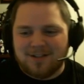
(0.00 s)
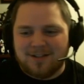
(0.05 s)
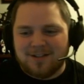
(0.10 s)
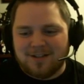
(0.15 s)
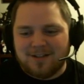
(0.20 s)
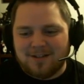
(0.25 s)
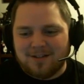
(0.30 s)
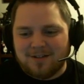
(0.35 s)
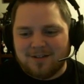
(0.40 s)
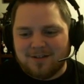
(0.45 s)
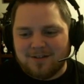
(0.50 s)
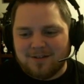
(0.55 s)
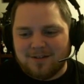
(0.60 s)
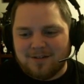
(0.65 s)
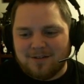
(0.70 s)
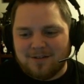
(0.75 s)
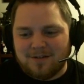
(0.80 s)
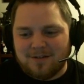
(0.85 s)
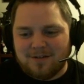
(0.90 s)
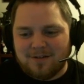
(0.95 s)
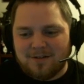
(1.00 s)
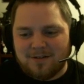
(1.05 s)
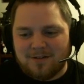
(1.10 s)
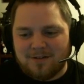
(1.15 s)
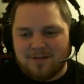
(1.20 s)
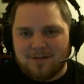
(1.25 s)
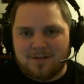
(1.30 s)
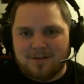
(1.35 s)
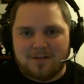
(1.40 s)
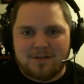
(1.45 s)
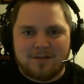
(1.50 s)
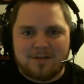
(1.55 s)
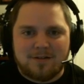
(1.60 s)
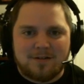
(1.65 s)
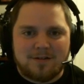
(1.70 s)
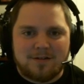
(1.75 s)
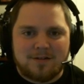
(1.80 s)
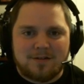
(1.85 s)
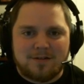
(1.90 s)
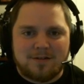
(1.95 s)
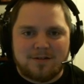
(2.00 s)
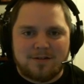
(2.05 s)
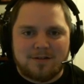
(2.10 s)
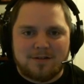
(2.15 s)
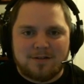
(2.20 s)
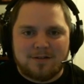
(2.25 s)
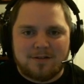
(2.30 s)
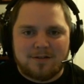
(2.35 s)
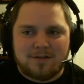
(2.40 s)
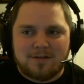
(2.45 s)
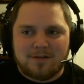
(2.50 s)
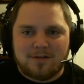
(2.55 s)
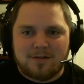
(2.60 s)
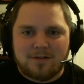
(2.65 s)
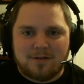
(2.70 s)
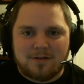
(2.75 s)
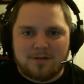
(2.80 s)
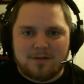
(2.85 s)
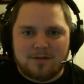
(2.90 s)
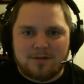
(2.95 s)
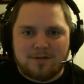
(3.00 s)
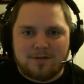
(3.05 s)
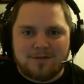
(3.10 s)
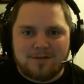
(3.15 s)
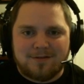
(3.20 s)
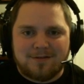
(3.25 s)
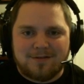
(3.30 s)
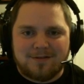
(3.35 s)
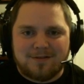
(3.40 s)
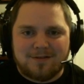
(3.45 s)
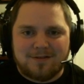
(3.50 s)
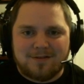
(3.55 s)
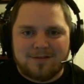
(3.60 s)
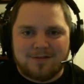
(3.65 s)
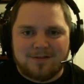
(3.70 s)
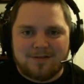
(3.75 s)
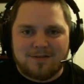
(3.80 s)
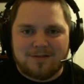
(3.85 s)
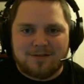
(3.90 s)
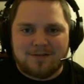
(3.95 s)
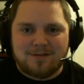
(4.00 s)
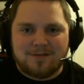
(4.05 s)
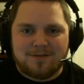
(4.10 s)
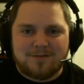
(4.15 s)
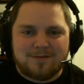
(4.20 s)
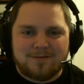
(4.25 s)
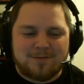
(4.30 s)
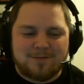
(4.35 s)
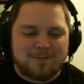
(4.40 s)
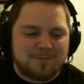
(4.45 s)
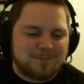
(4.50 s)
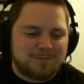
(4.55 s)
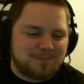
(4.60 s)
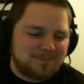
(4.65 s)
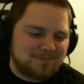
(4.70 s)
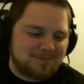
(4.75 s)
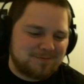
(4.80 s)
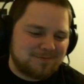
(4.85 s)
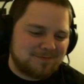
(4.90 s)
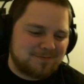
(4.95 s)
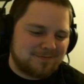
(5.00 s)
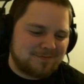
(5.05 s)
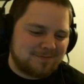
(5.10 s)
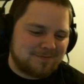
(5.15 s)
(silent)